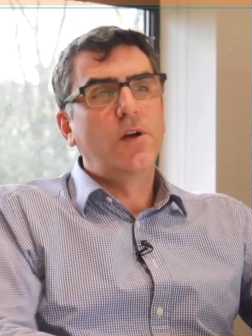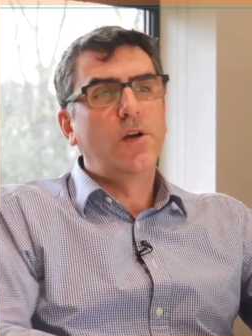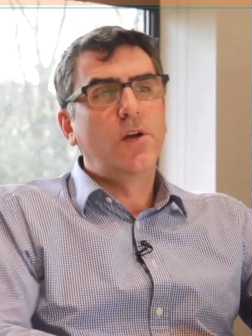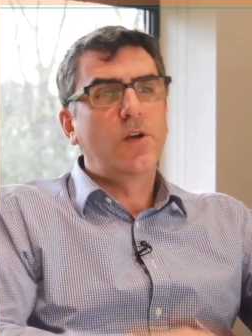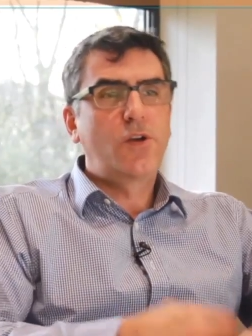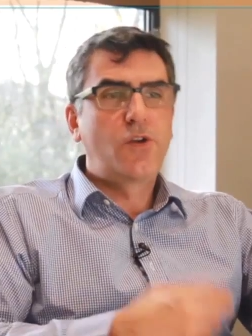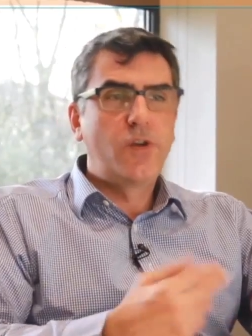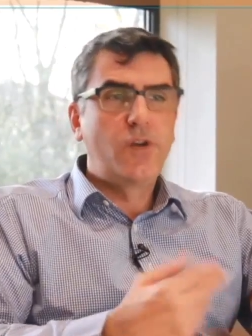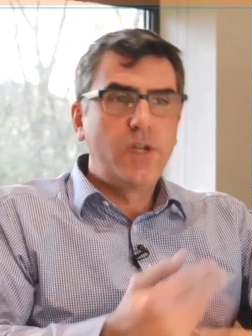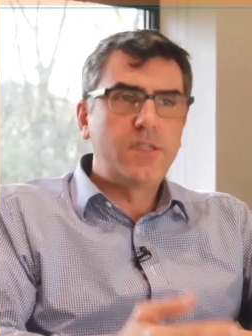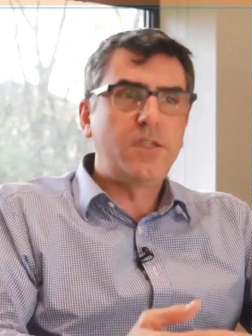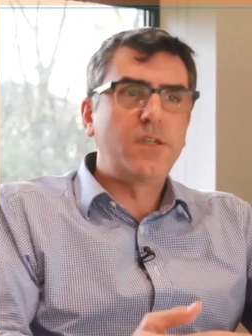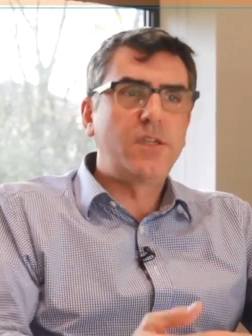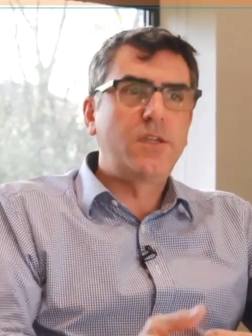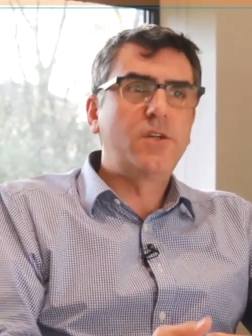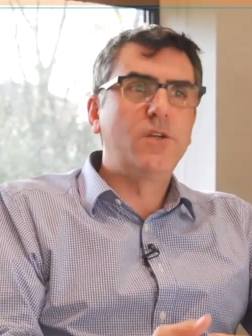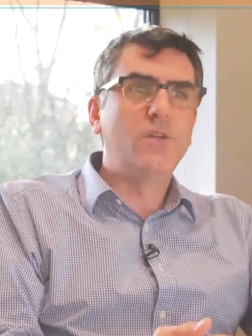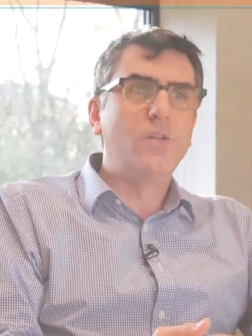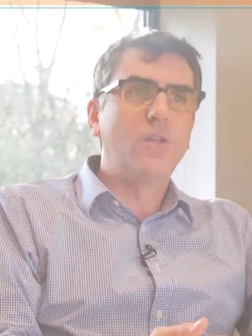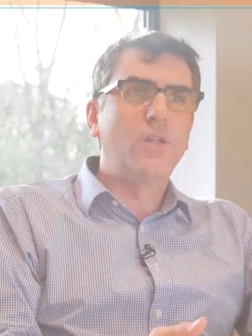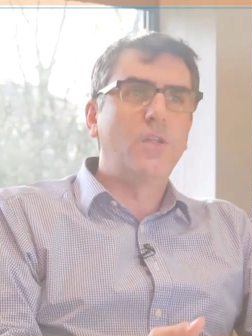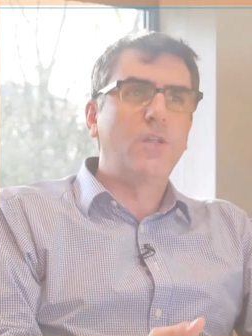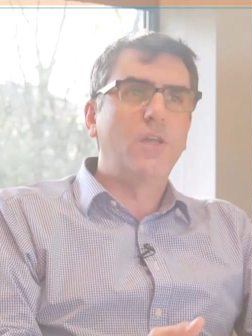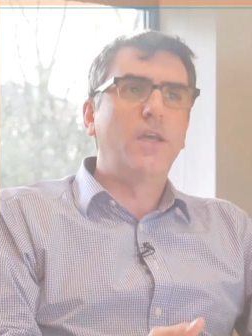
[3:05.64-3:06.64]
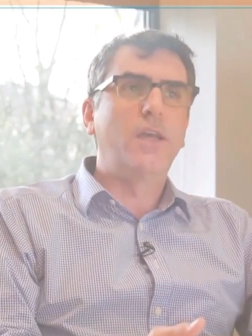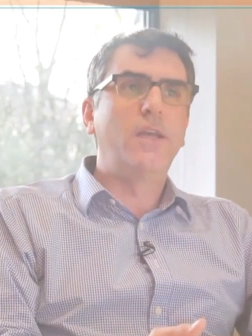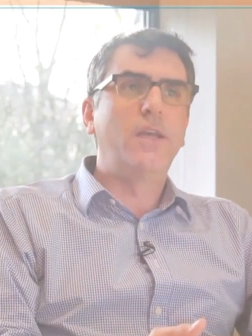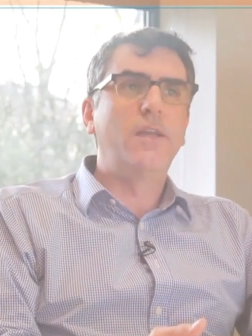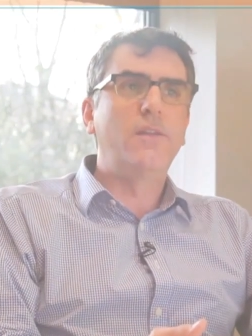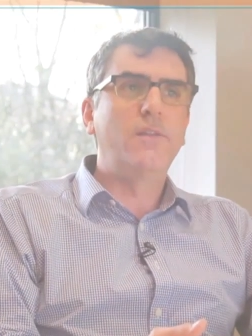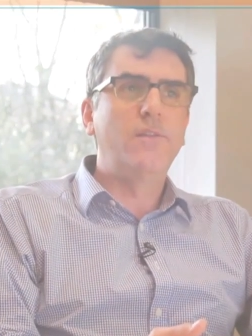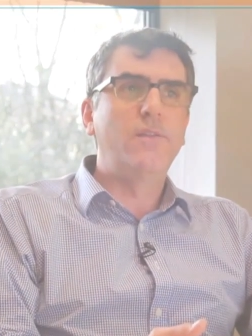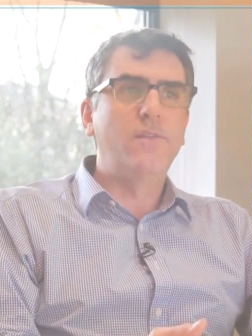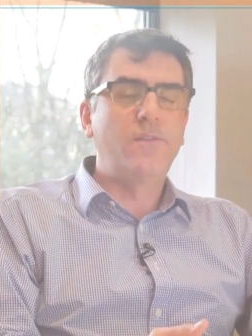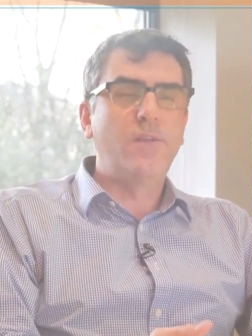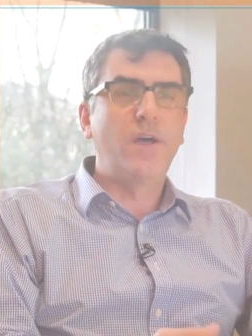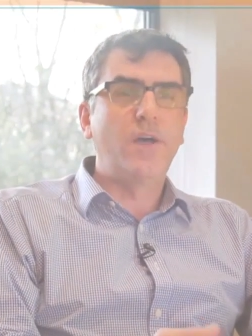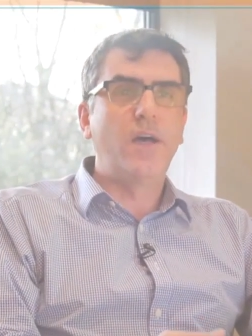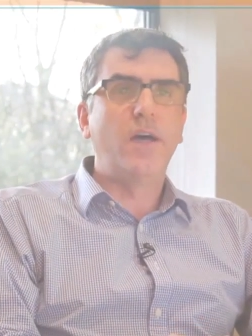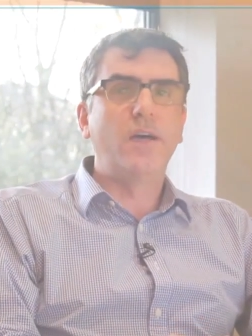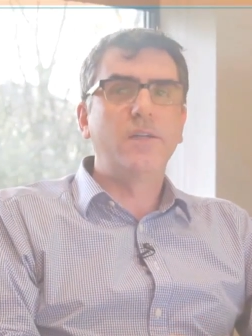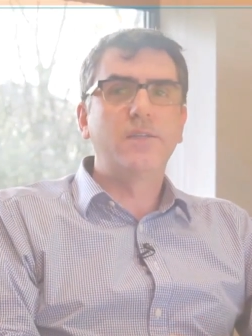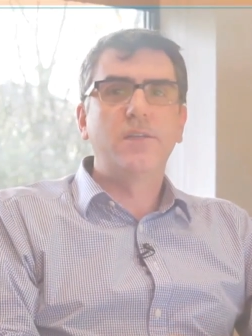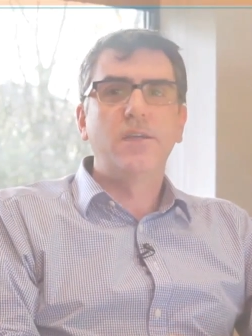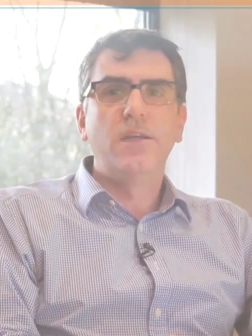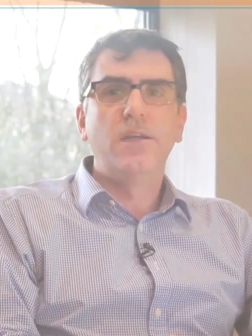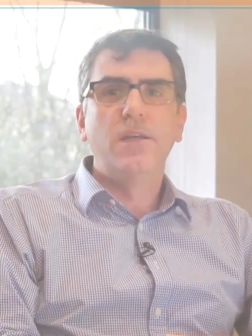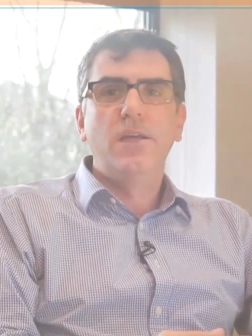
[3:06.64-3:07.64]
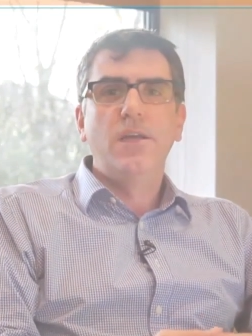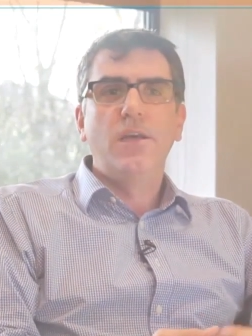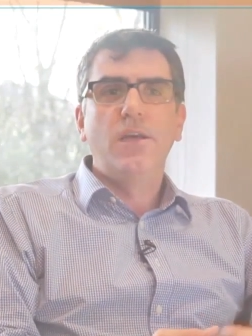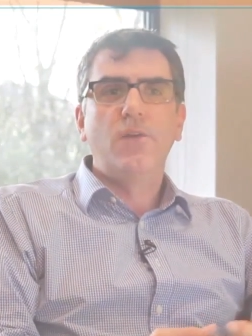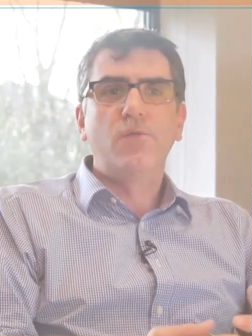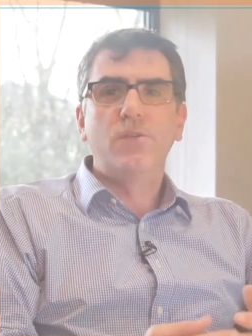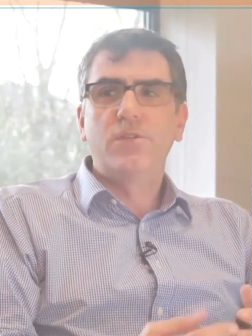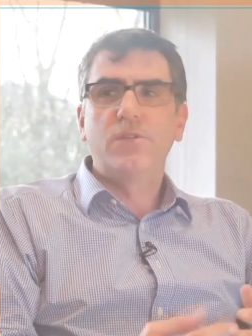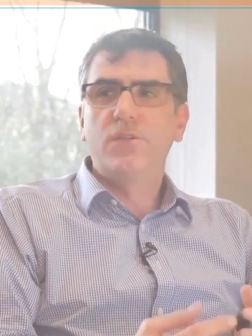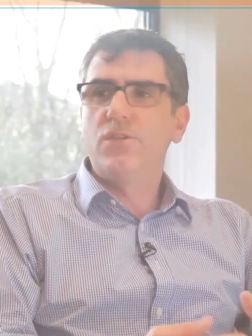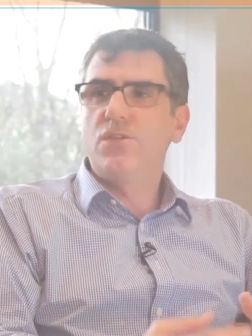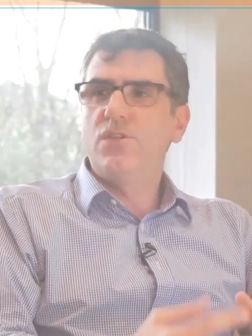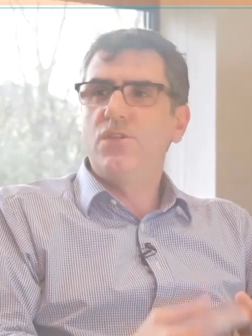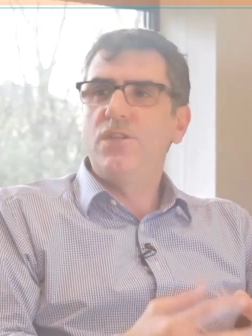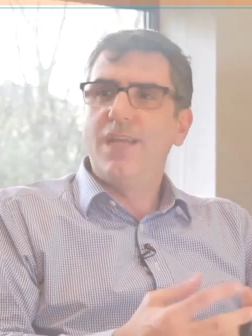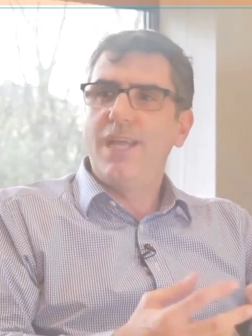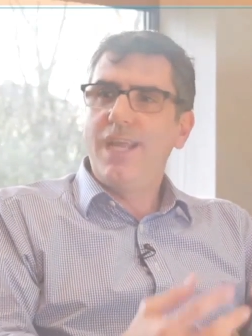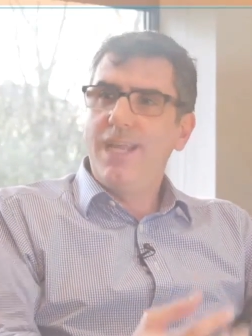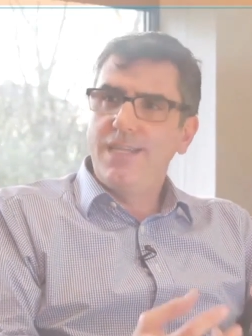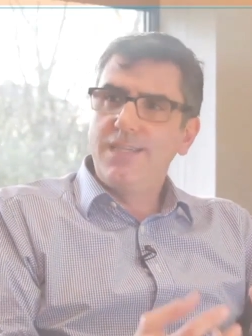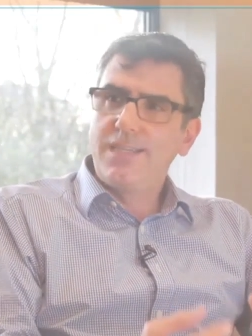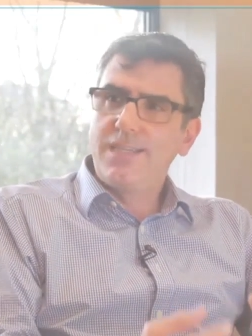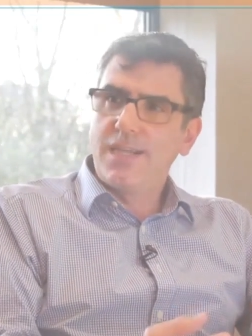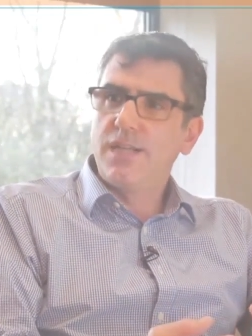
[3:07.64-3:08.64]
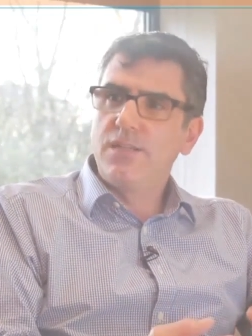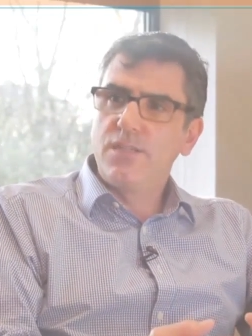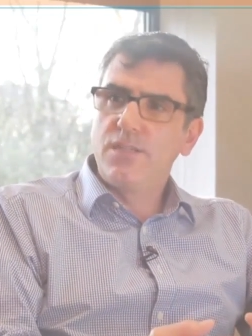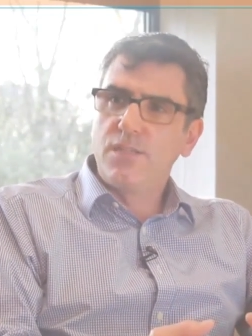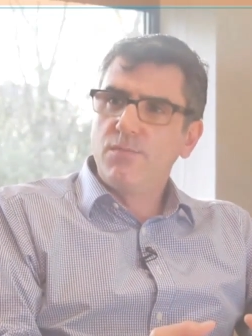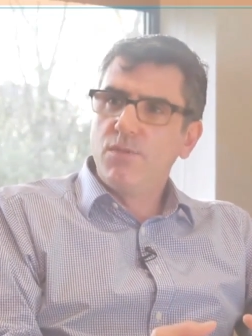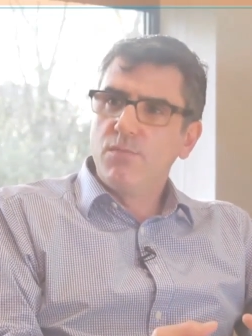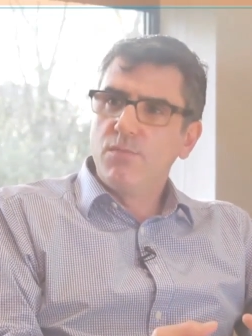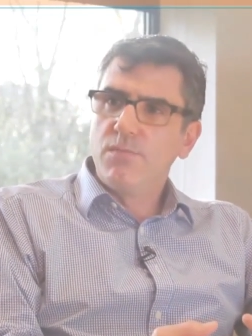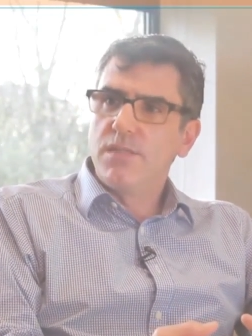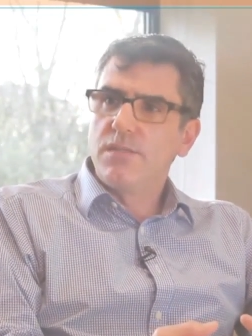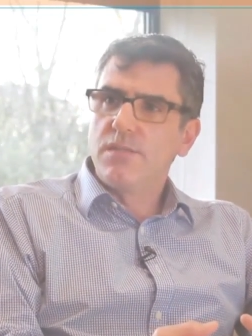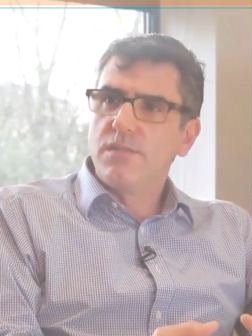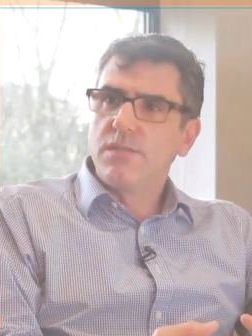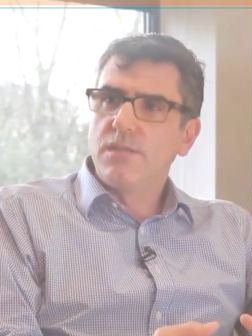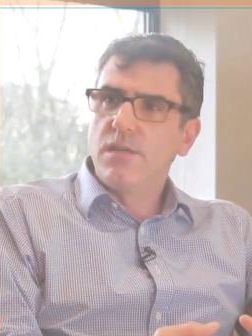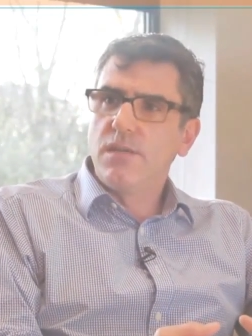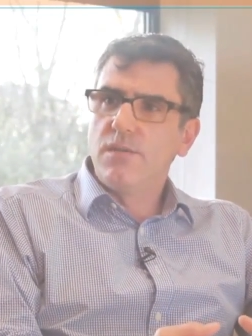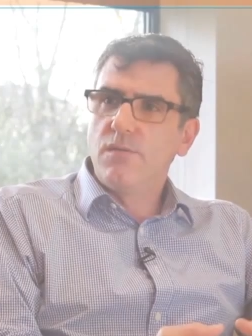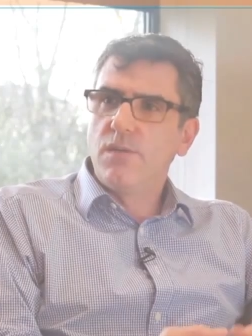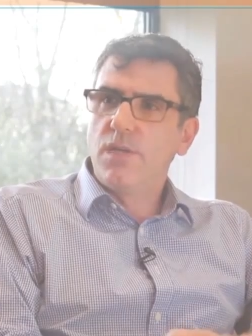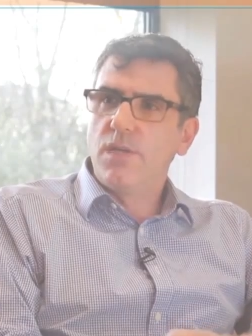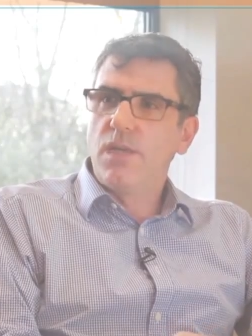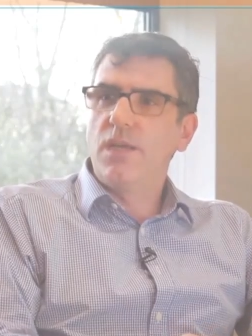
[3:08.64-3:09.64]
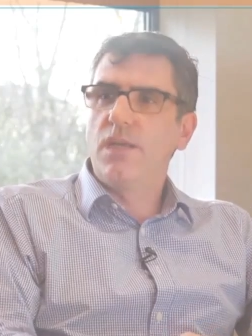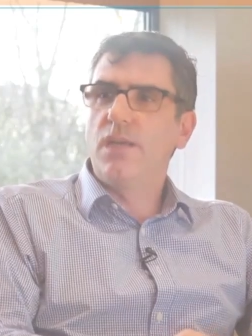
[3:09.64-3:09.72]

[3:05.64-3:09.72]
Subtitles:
critical in that we're such an intangible business, aren't we?